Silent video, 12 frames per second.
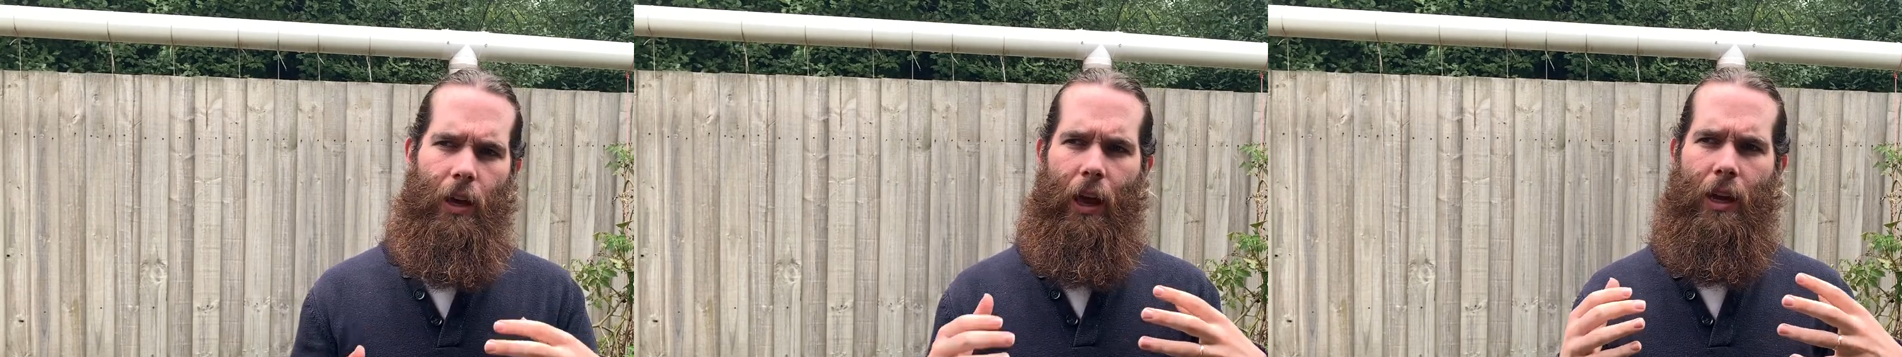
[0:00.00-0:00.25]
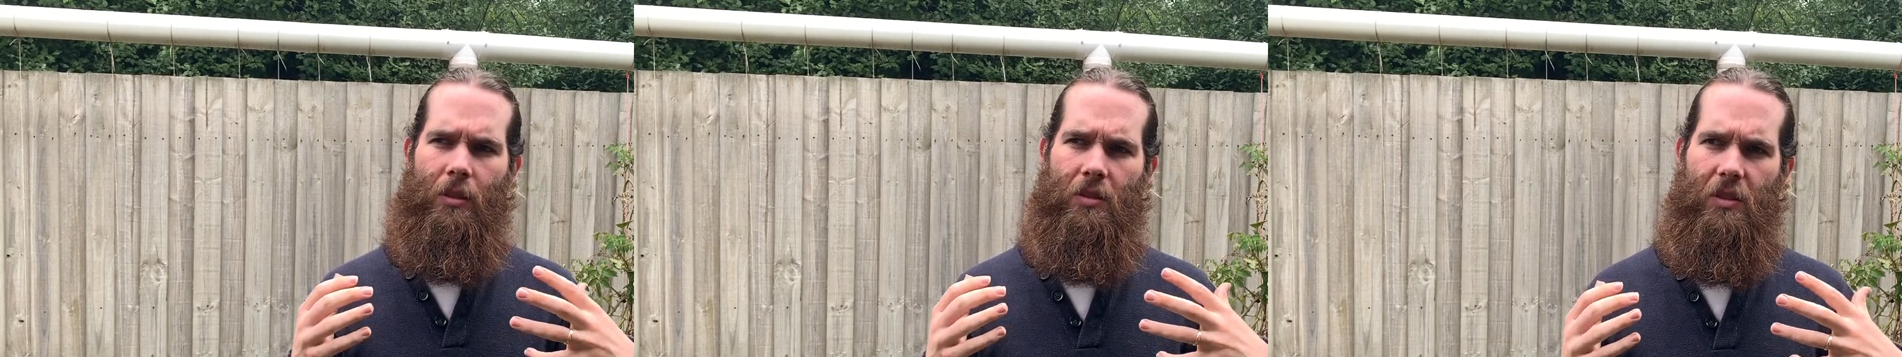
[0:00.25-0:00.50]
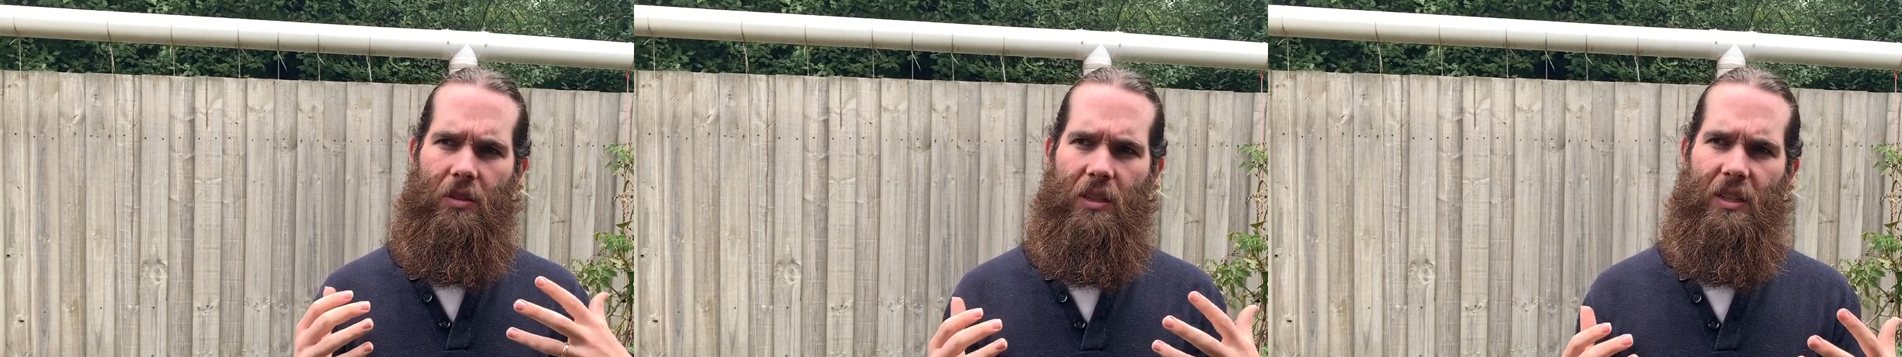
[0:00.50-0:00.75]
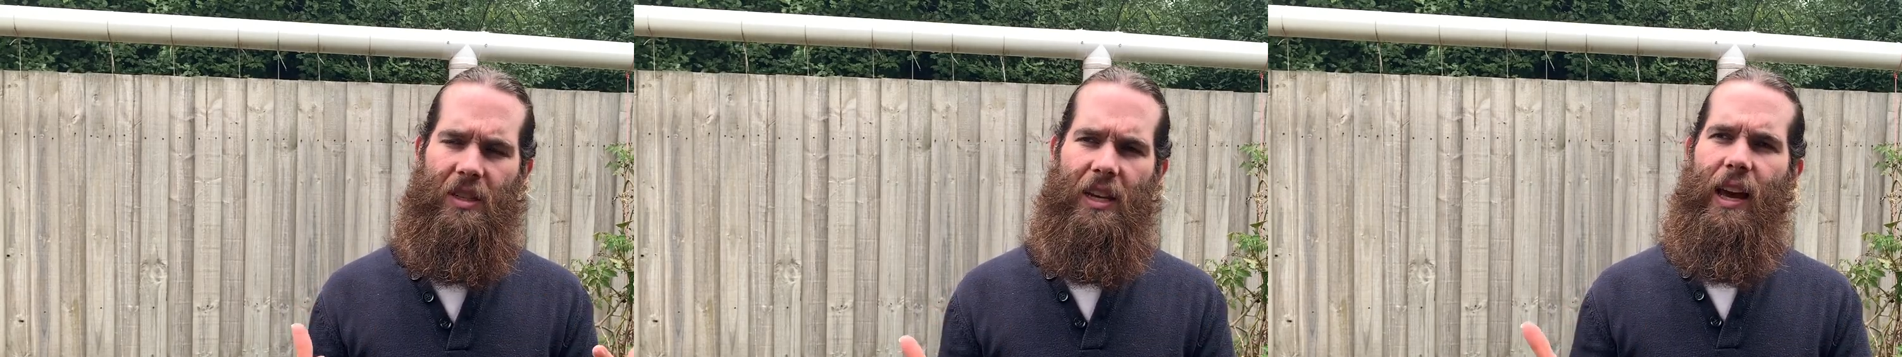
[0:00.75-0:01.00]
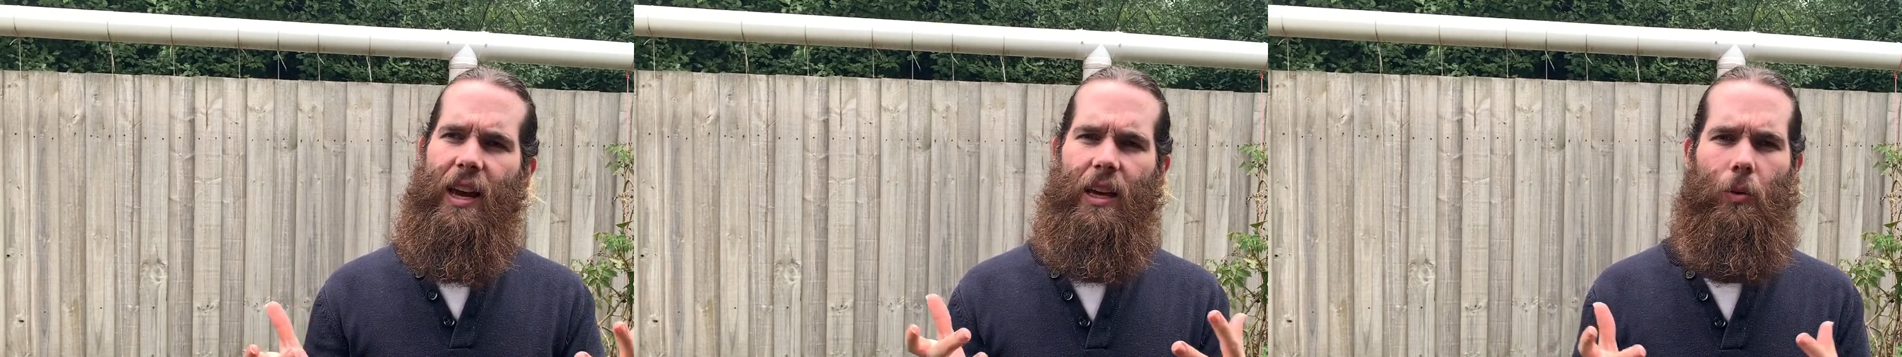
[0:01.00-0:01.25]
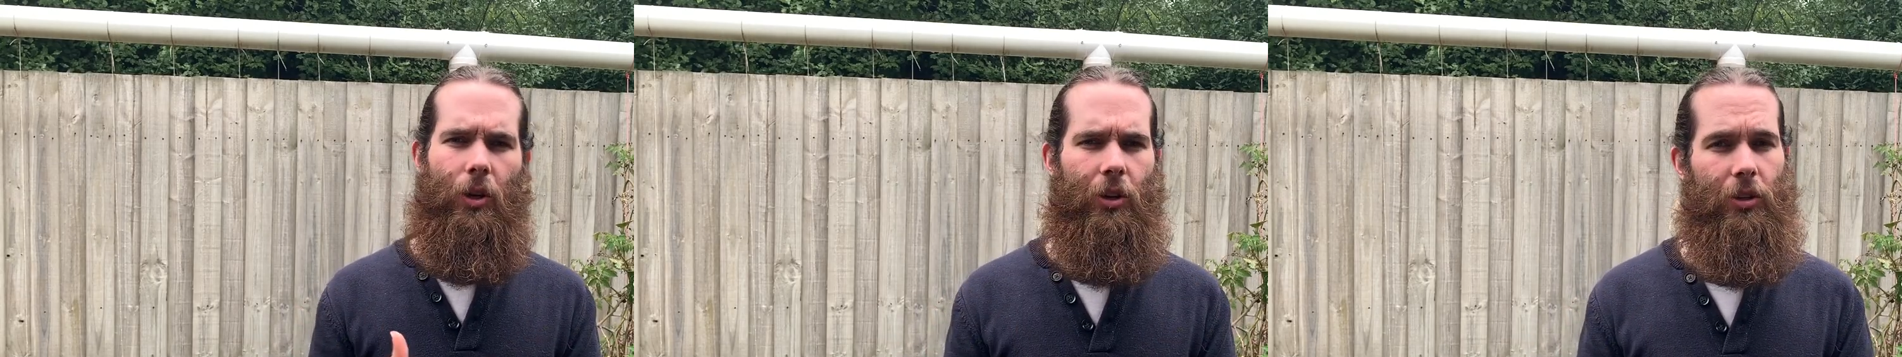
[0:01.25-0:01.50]
And
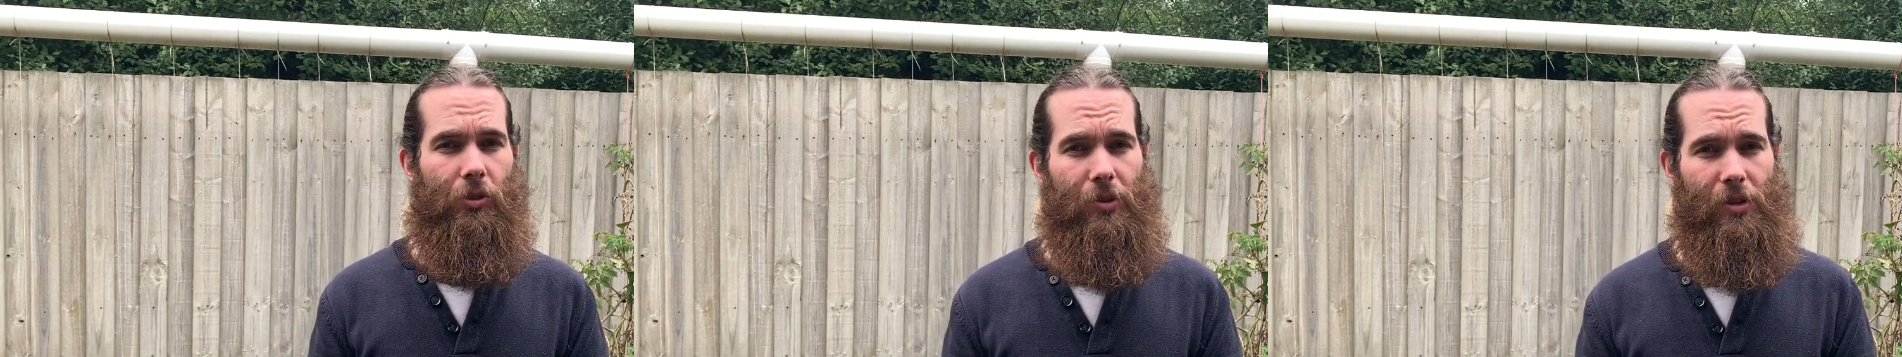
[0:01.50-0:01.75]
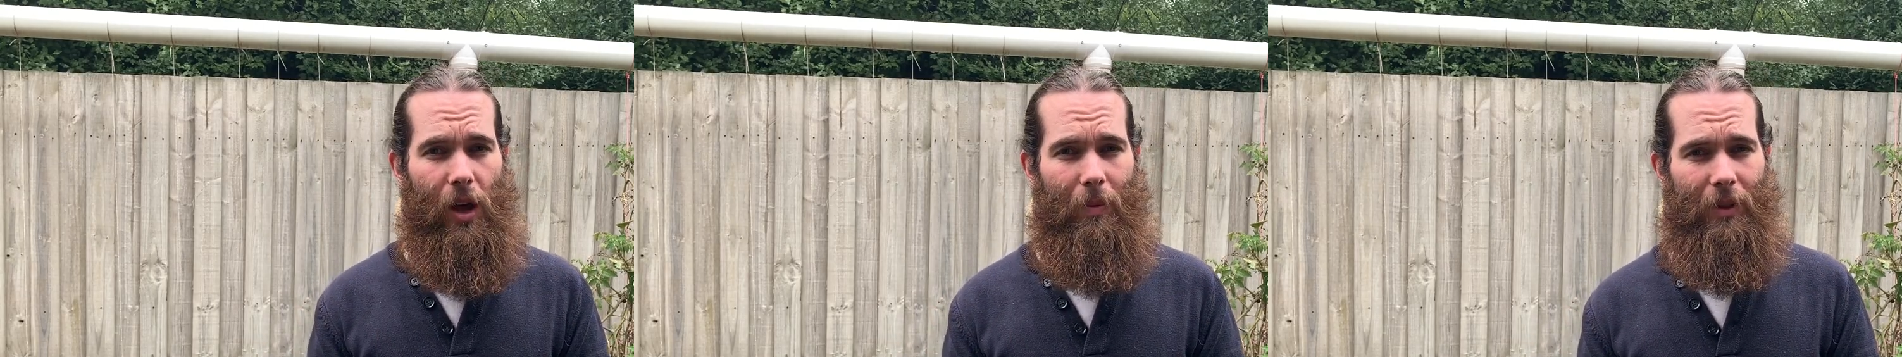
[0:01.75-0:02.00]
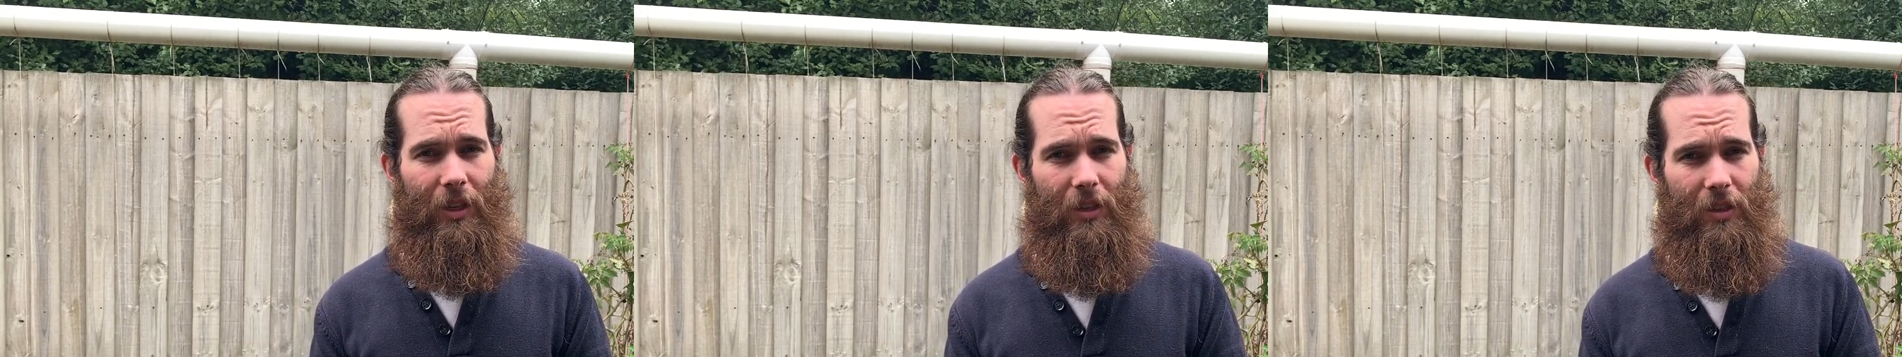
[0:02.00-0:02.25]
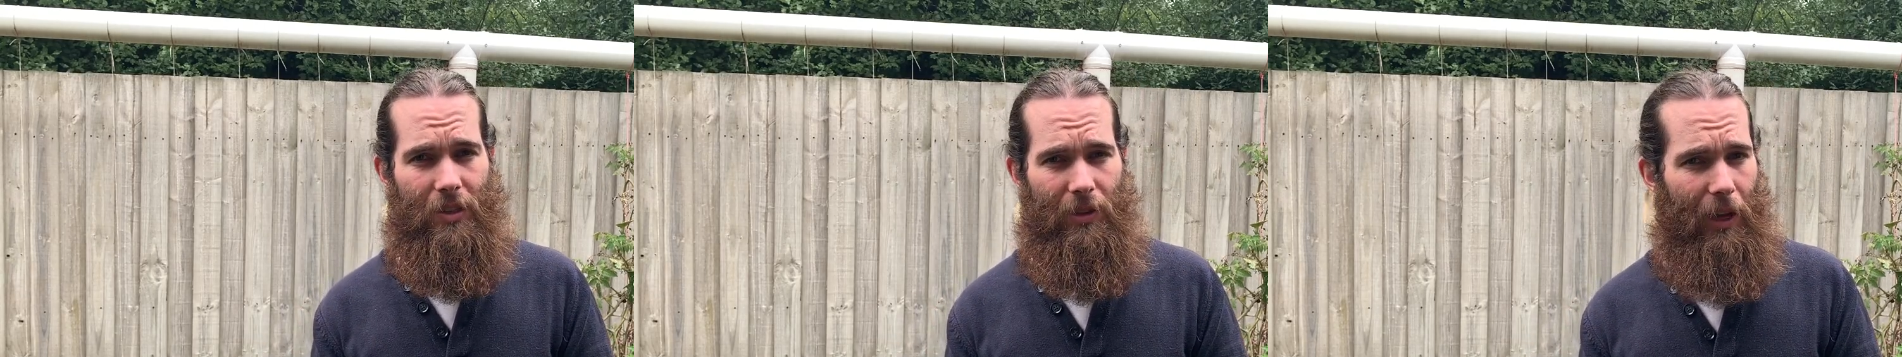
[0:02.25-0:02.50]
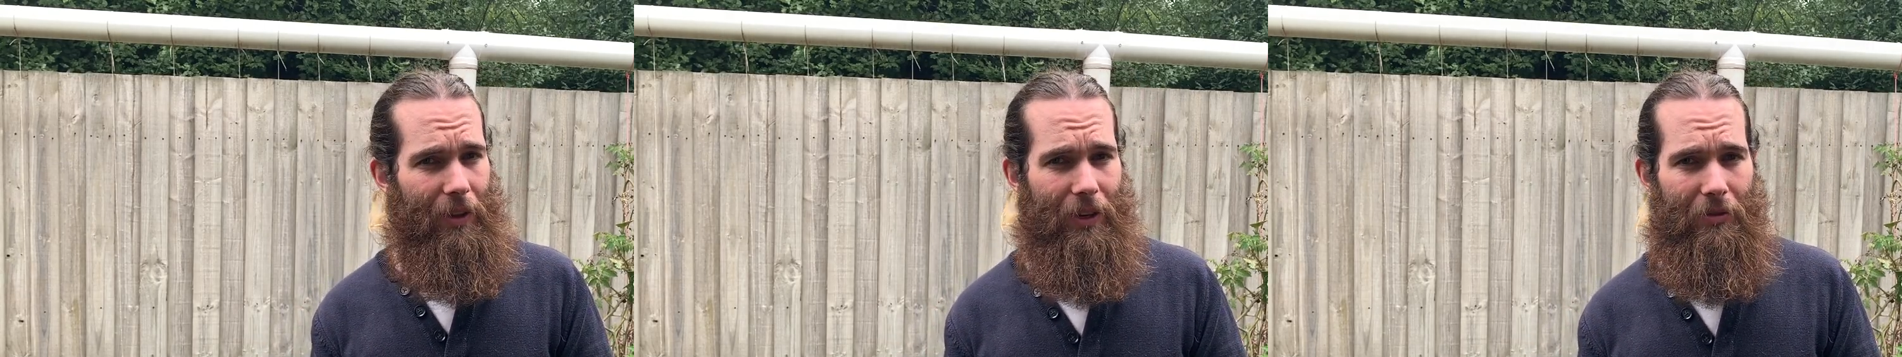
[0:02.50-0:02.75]
today we're going to do something slightly